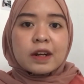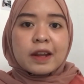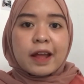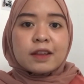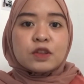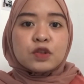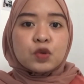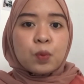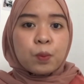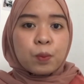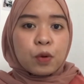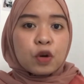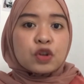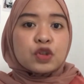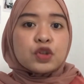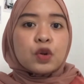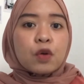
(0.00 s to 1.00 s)
that
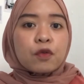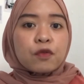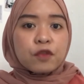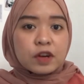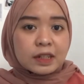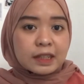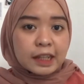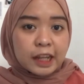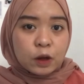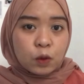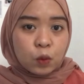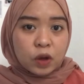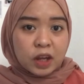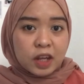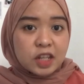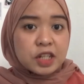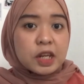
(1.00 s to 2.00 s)
supports your first
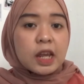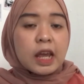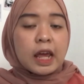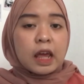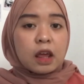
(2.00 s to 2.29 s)
language,